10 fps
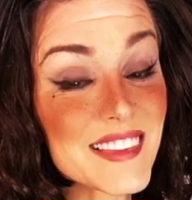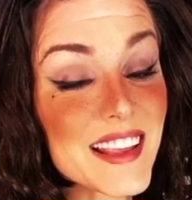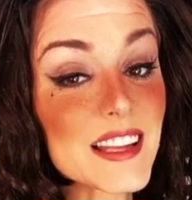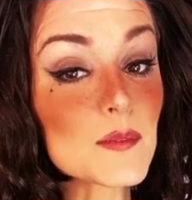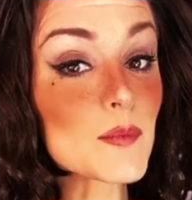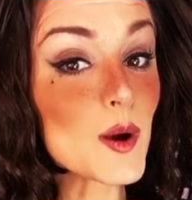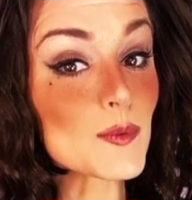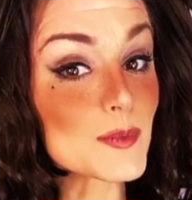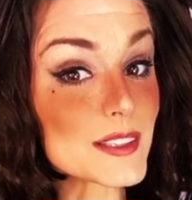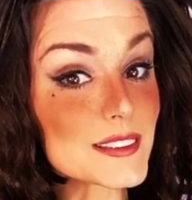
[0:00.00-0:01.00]
In a
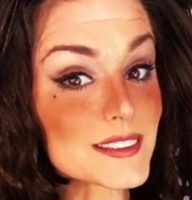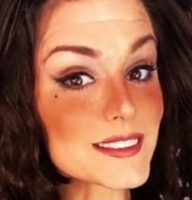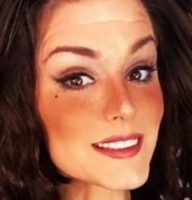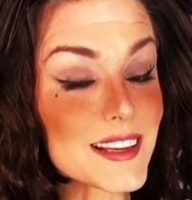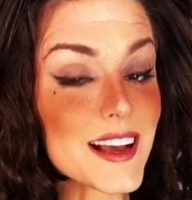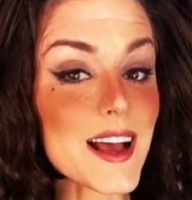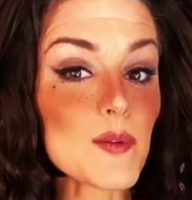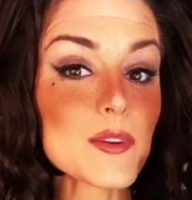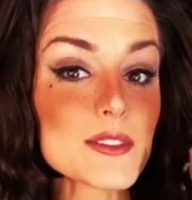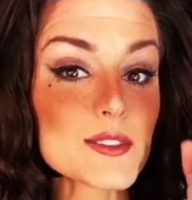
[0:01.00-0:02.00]
moment, I
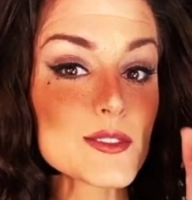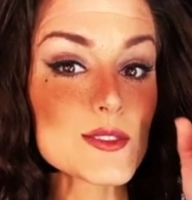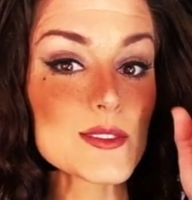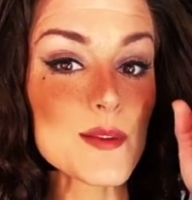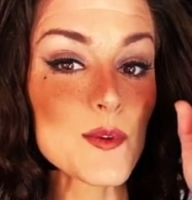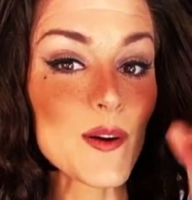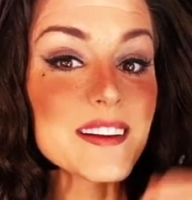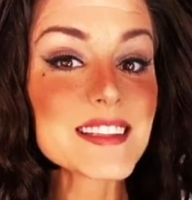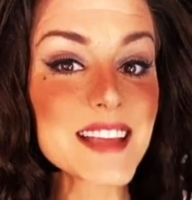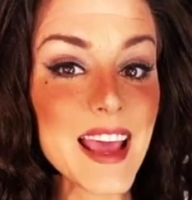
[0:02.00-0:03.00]
want I'm
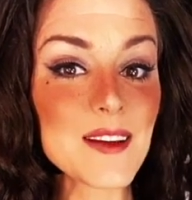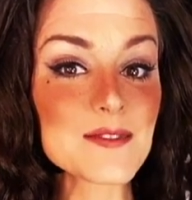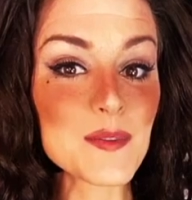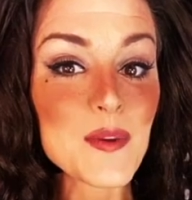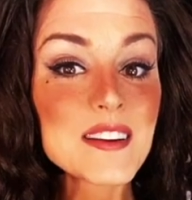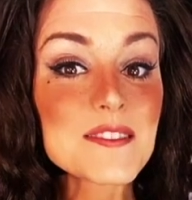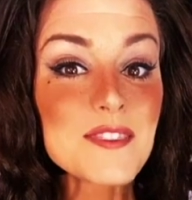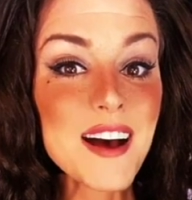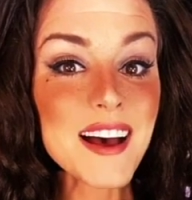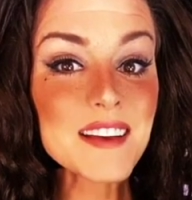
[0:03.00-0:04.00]
going to count from 1 to
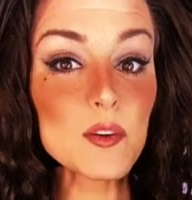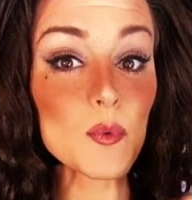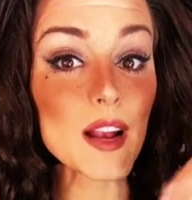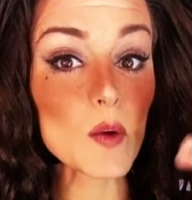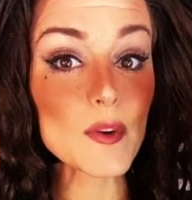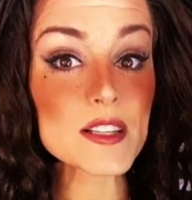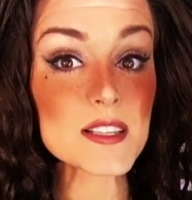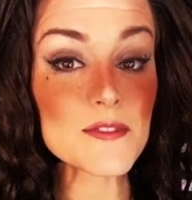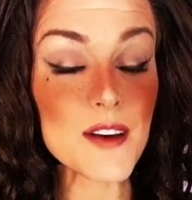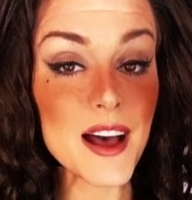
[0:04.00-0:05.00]
5, and when I reach
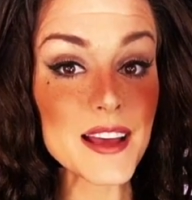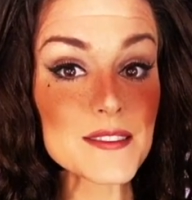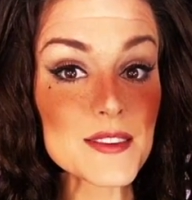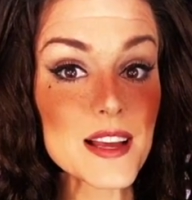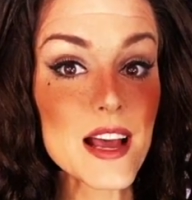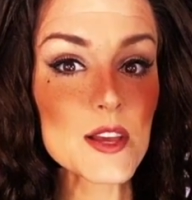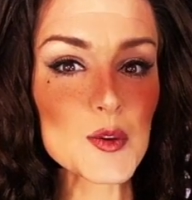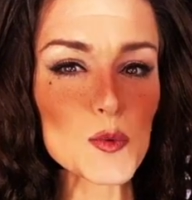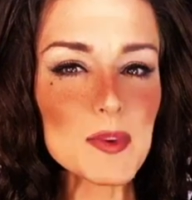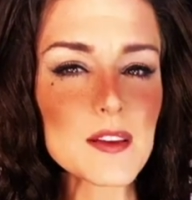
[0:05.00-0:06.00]
to 5,
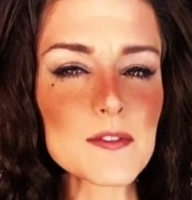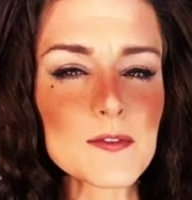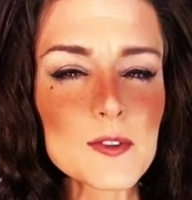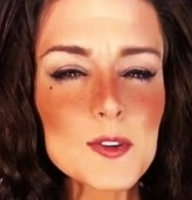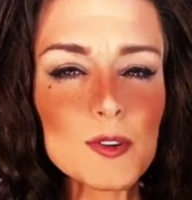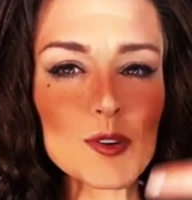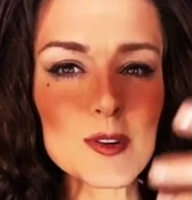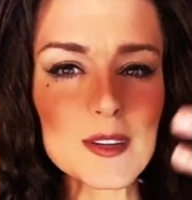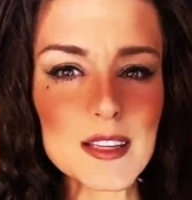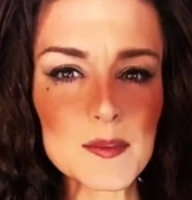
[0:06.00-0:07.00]
you'll be
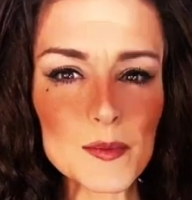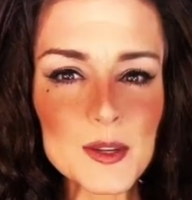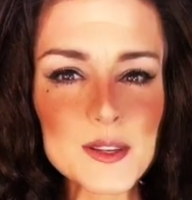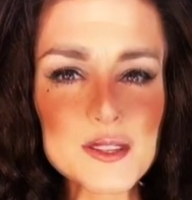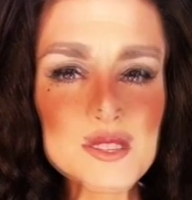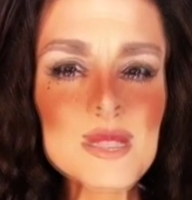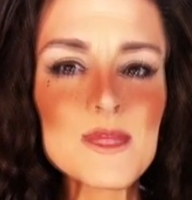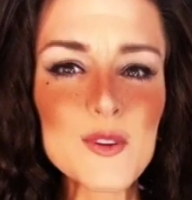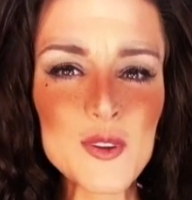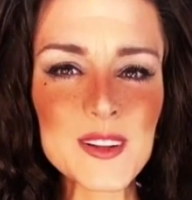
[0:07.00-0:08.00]
fully immersed,
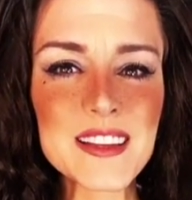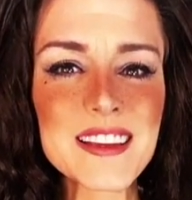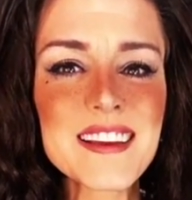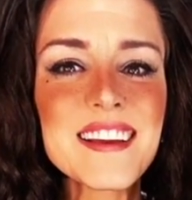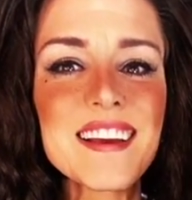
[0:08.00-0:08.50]
fully